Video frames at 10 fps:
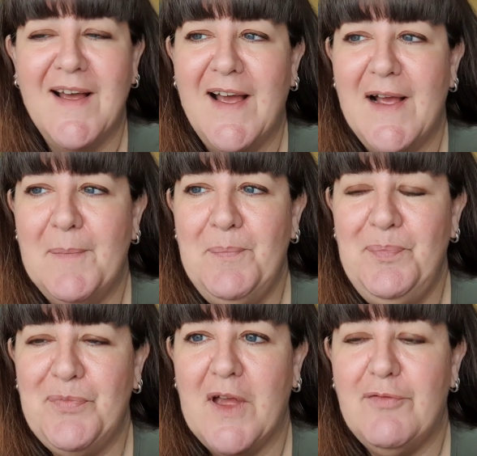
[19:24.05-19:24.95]

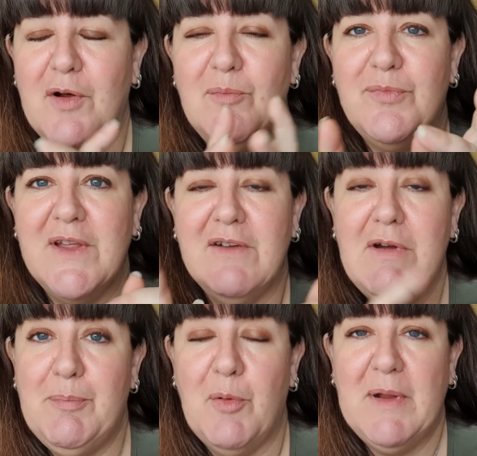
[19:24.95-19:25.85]
From the
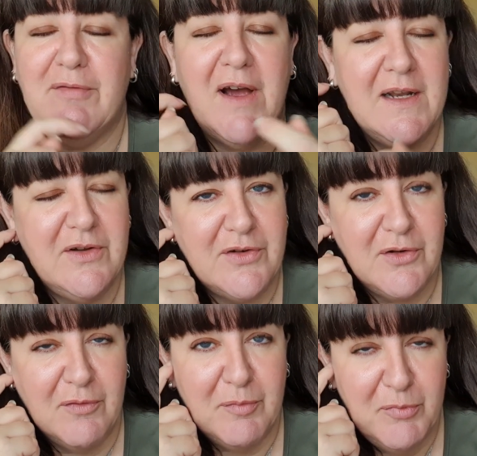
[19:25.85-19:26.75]
Republic of Ireland,
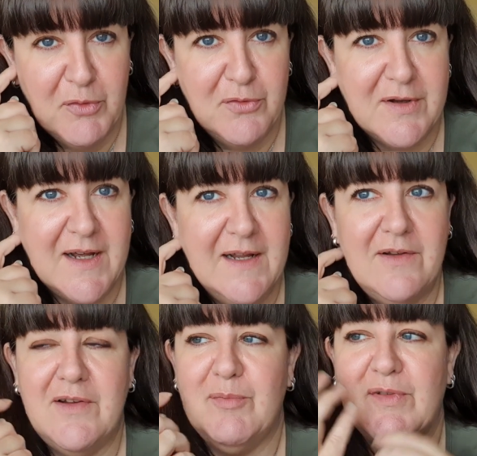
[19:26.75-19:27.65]
not from Northern Ireland.